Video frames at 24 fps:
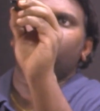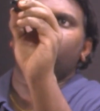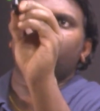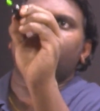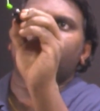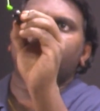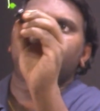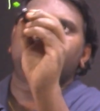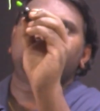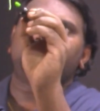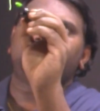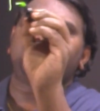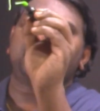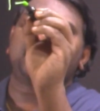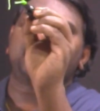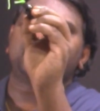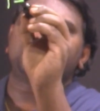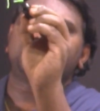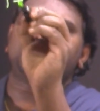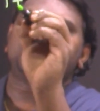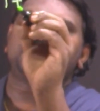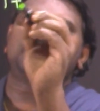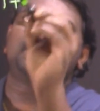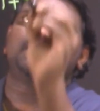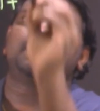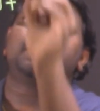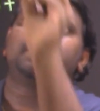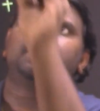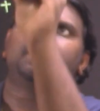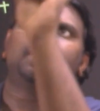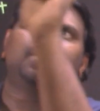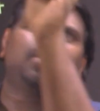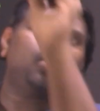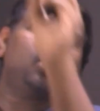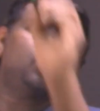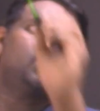1 plus
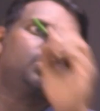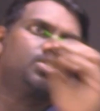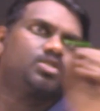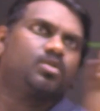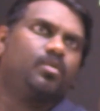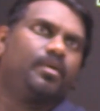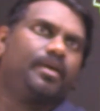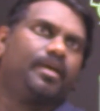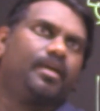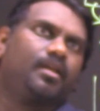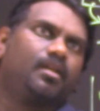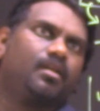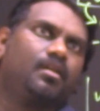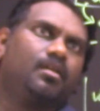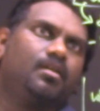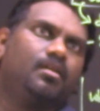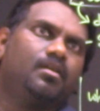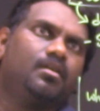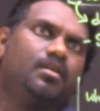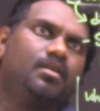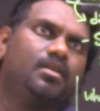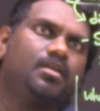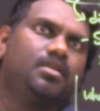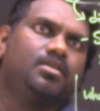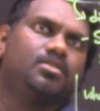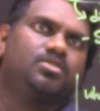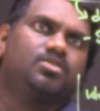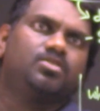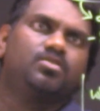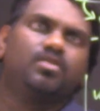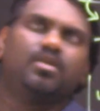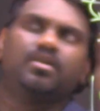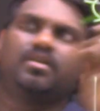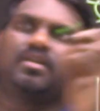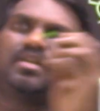cos square is